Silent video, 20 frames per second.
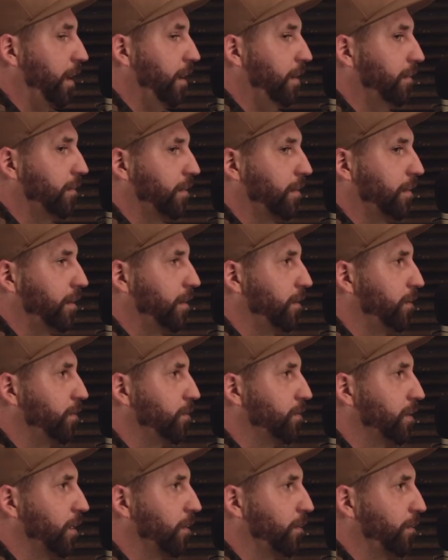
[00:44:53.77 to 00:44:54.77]
care that
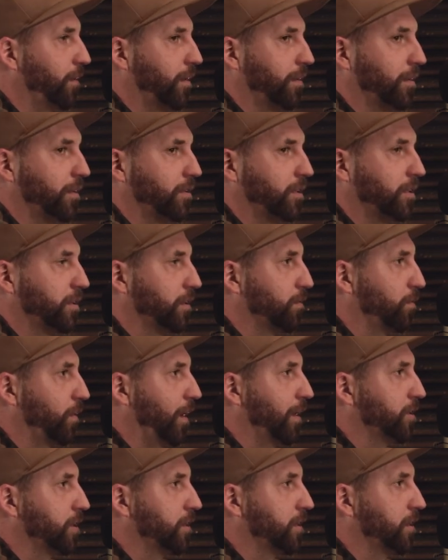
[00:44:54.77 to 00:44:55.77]
you don't think this is a
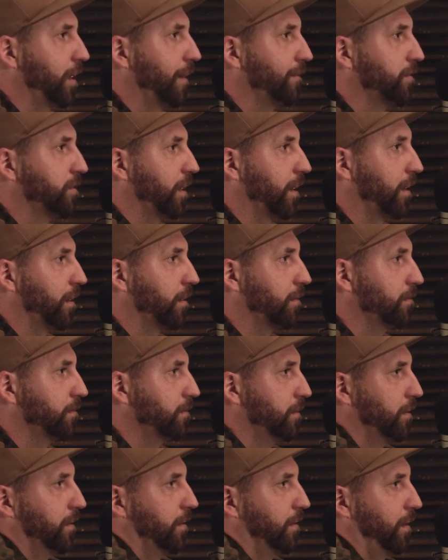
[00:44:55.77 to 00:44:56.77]
righteous lifestyle.
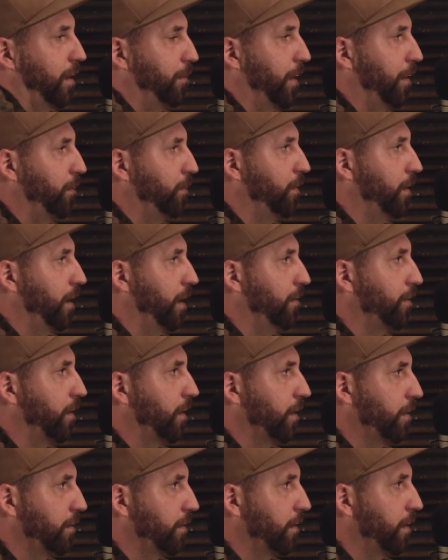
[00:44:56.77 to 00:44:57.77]
I'm like,
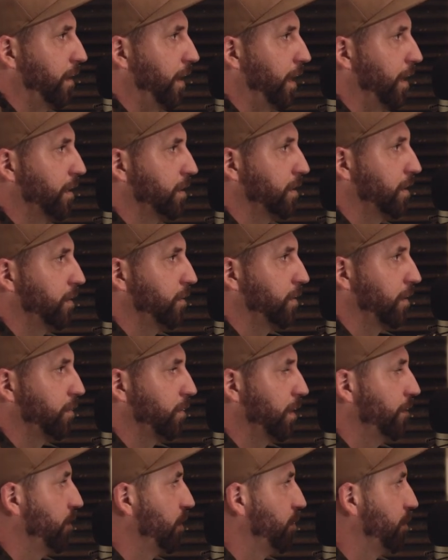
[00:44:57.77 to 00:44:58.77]
whatever. I get to go to the
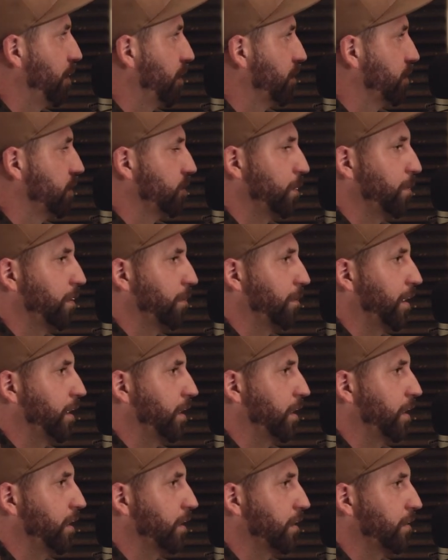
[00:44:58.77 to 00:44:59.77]
river tomorrow and swim with my
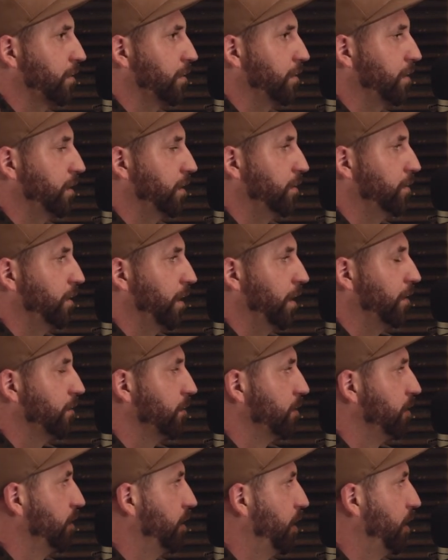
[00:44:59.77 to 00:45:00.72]
dog. You don't.